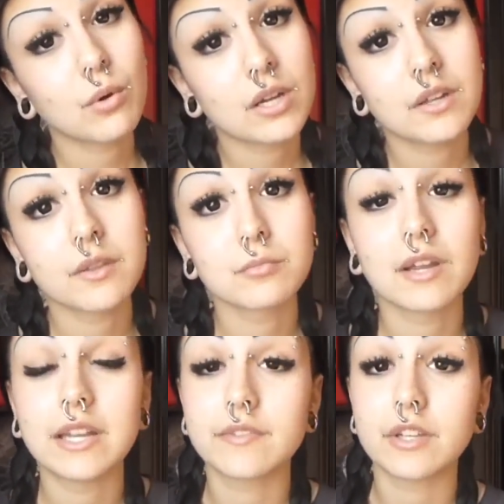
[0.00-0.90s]
oil them
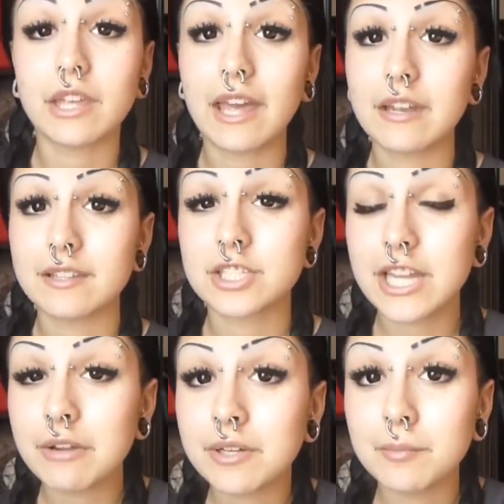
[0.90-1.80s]
right after you get out of the
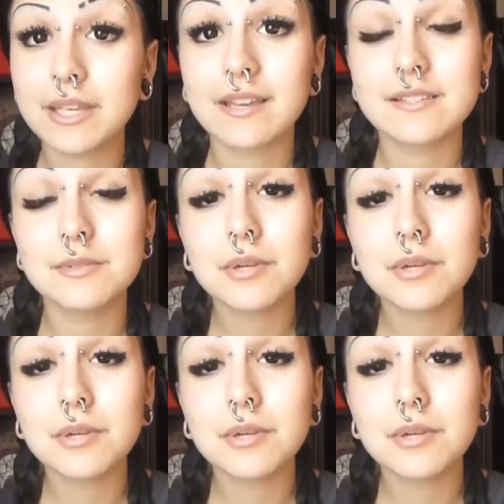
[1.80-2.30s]
shower because